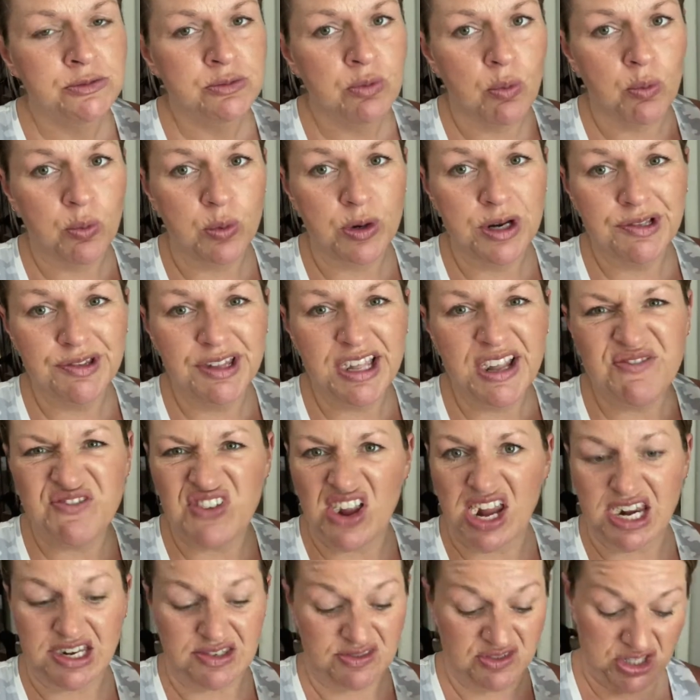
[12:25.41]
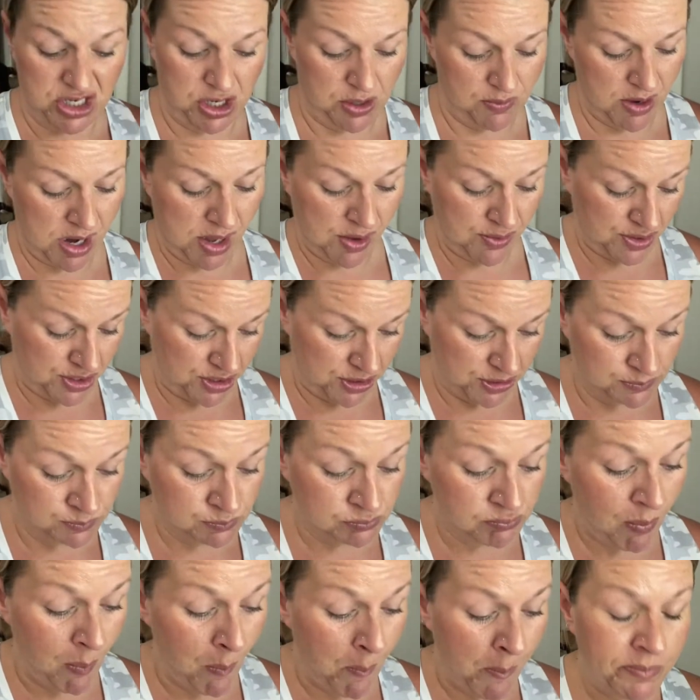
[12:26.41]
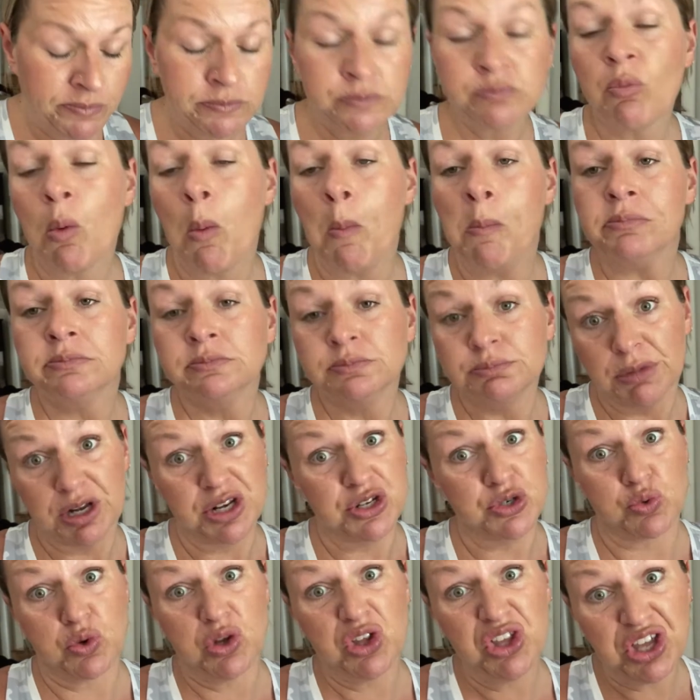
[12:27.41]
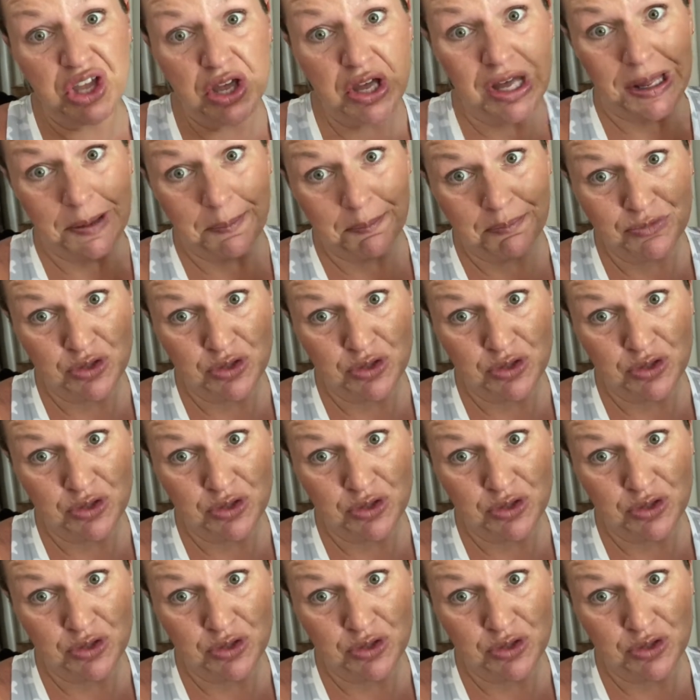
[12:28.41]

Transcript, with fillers: Really fancy around here. But it's really good.